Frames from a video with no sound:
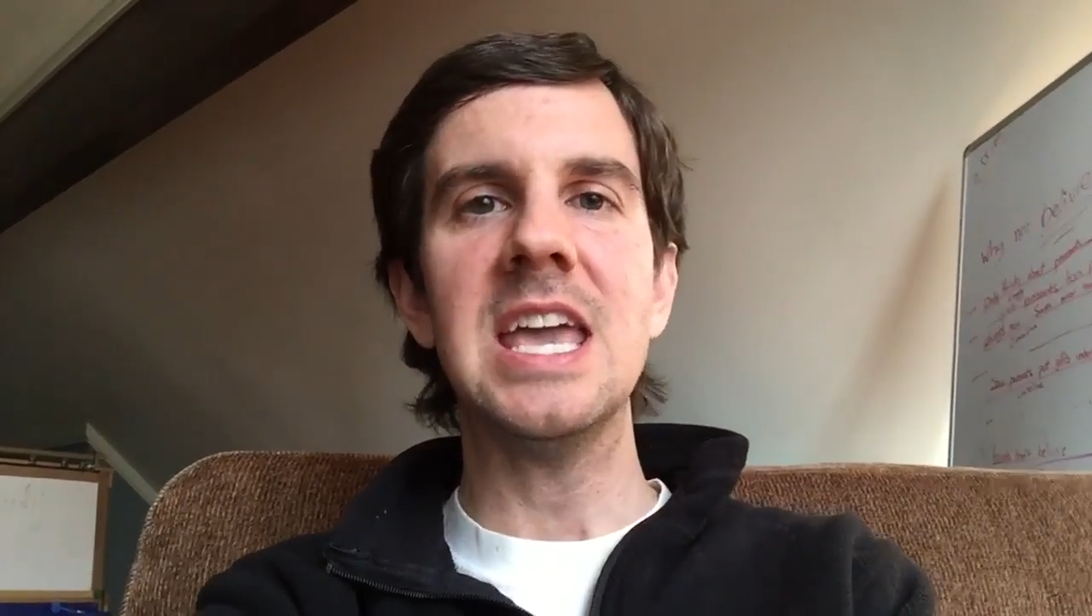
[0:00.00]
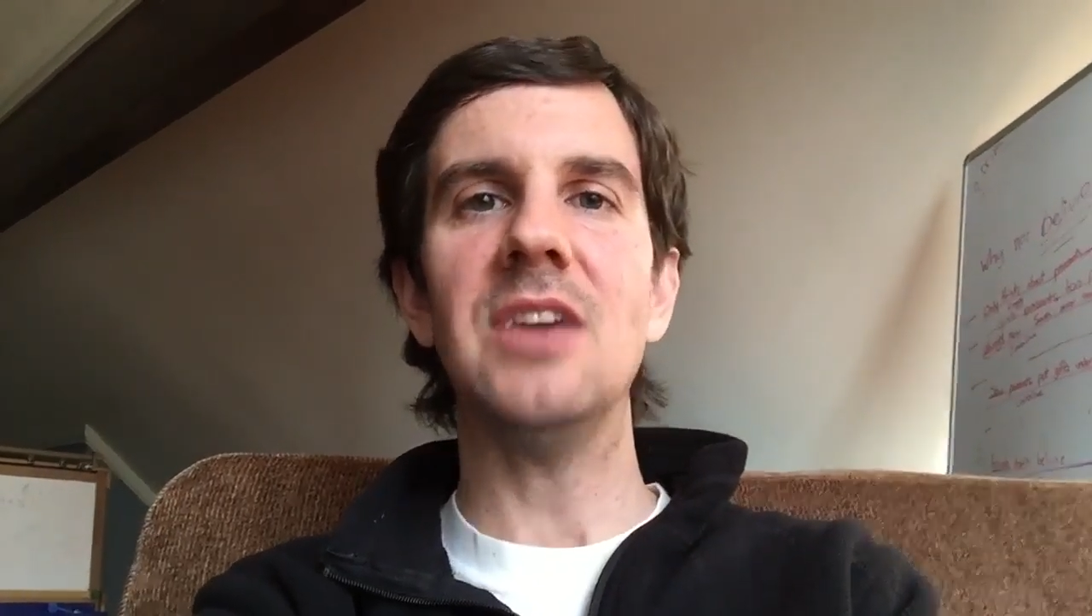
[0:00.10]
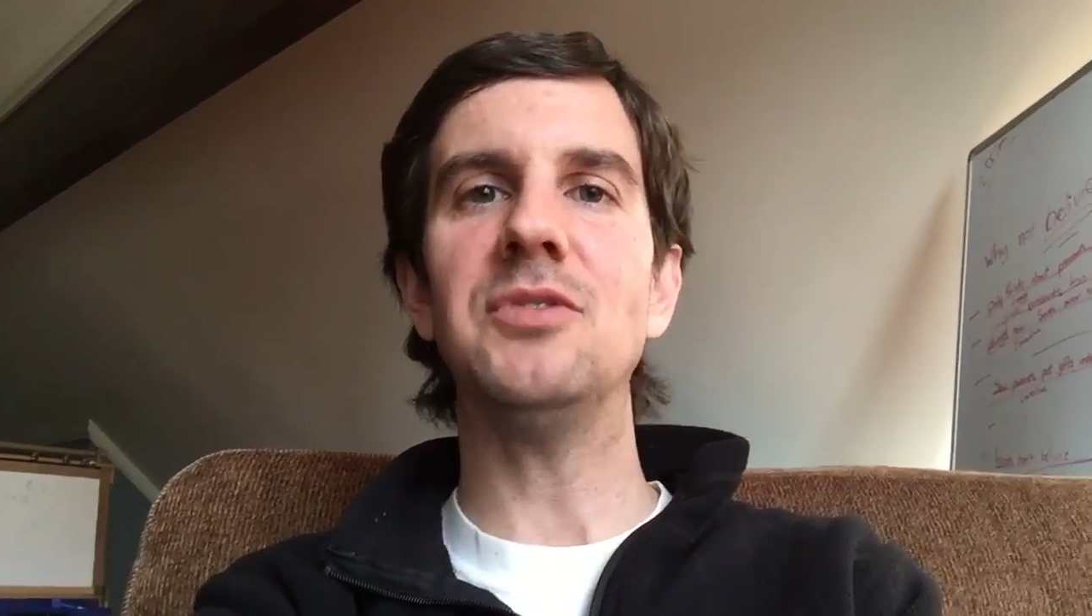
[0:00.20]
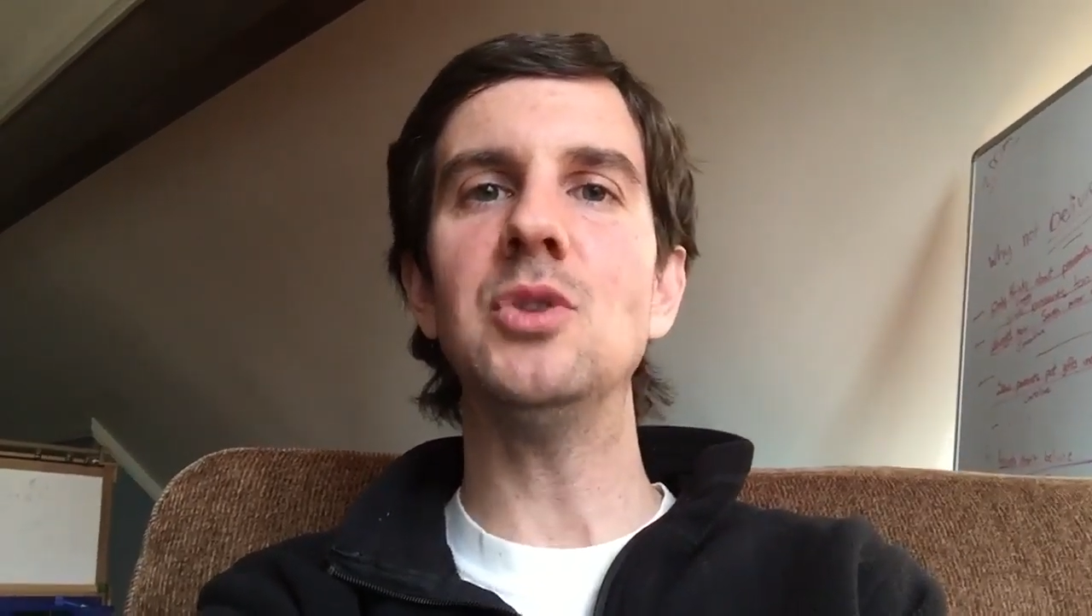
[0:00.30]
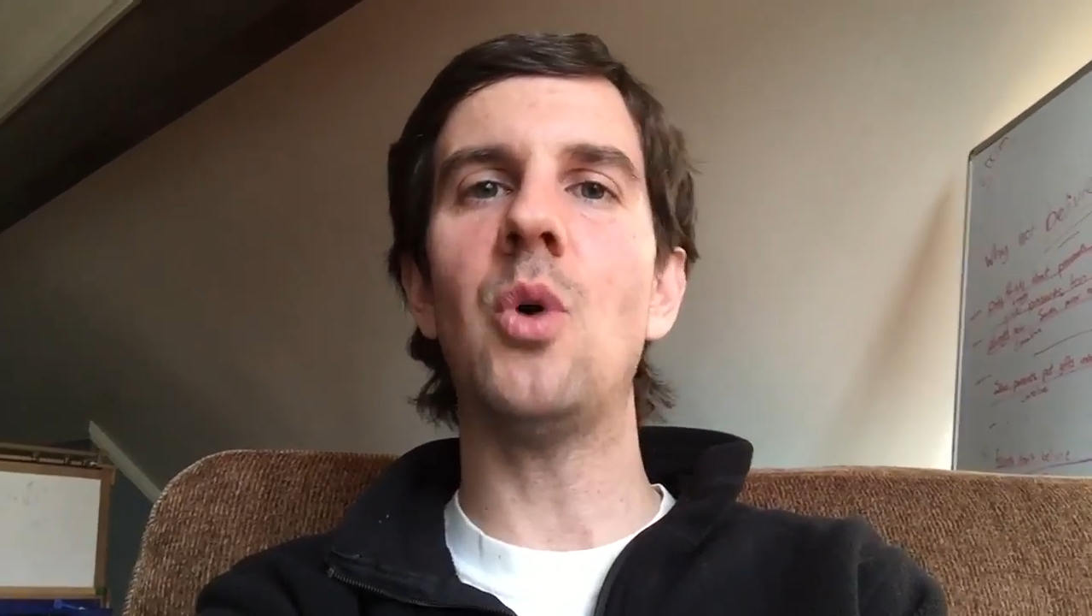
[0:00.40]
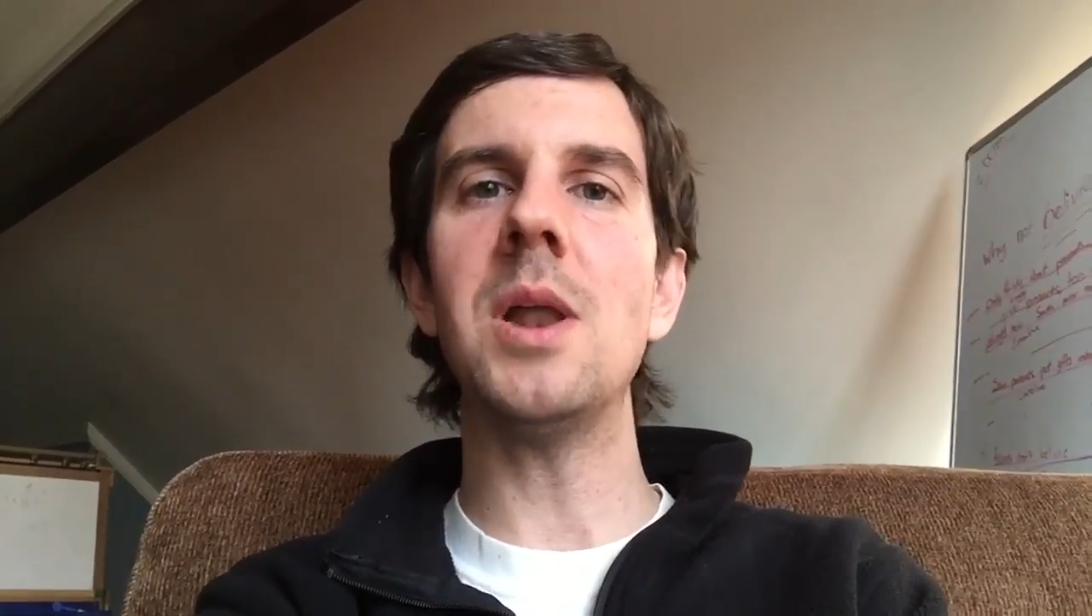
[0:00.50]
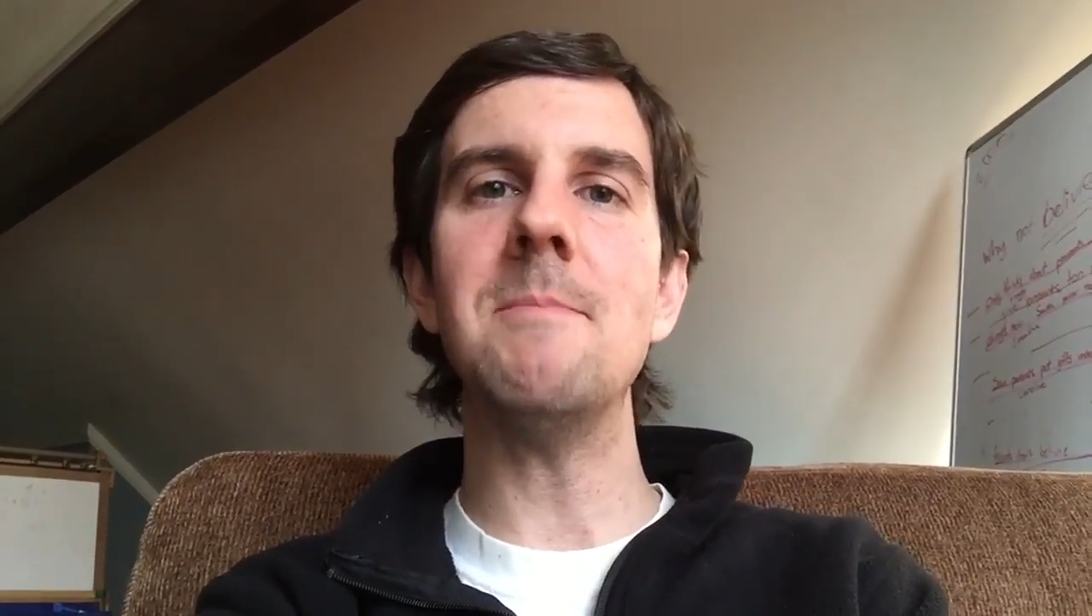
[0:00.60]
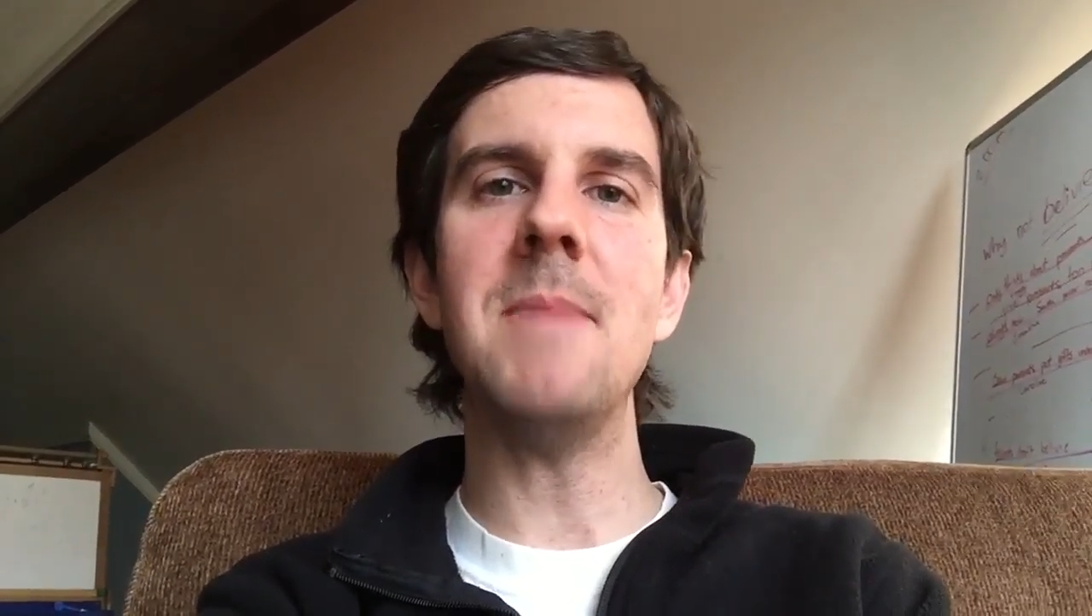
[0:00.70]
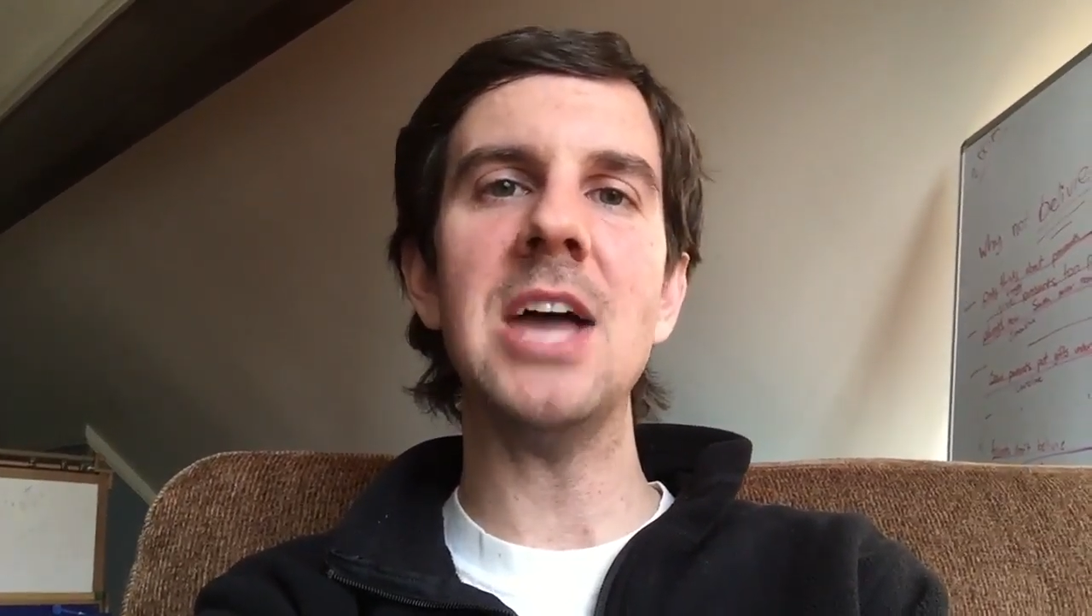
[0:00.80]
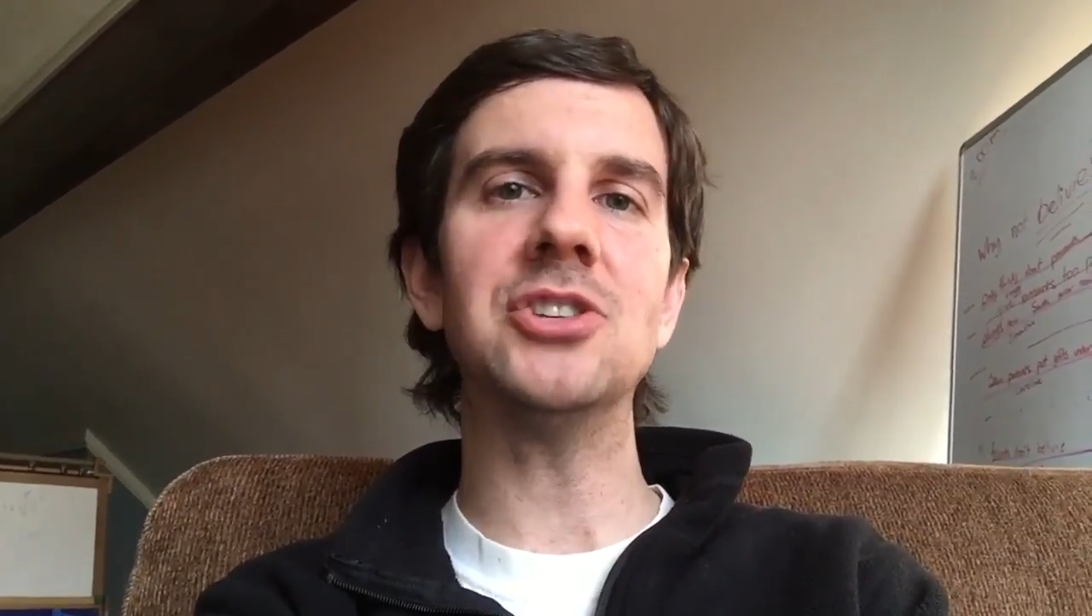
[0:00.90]
if you want to
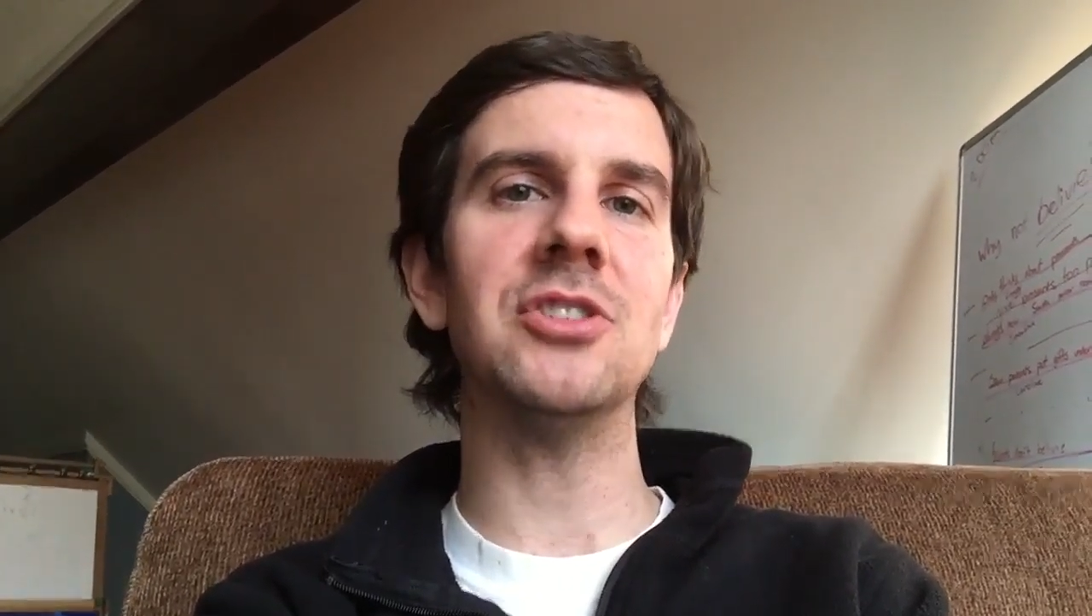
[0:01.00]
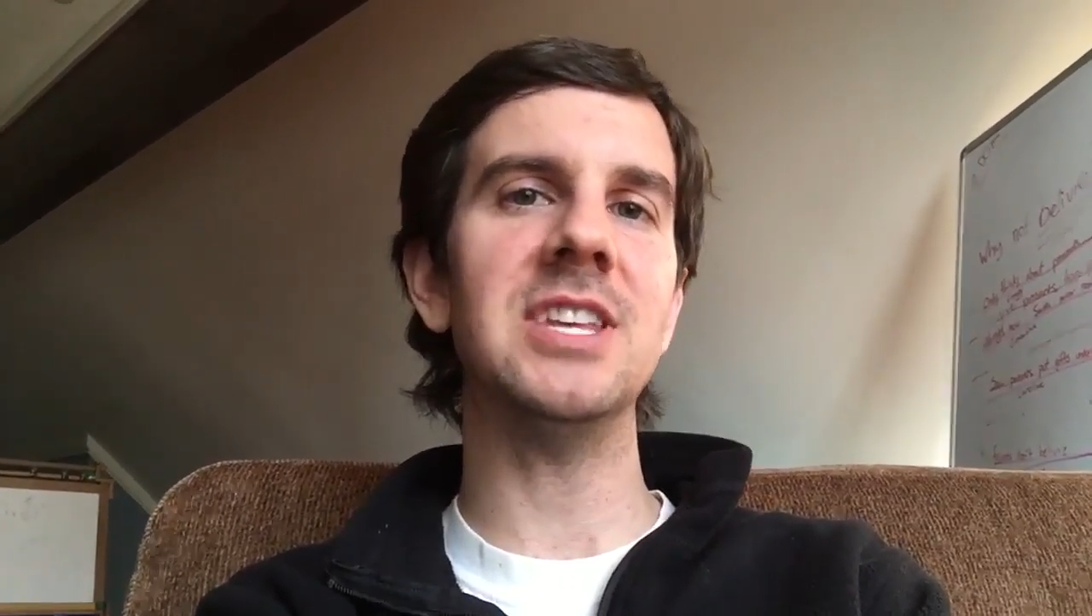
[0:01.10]
measure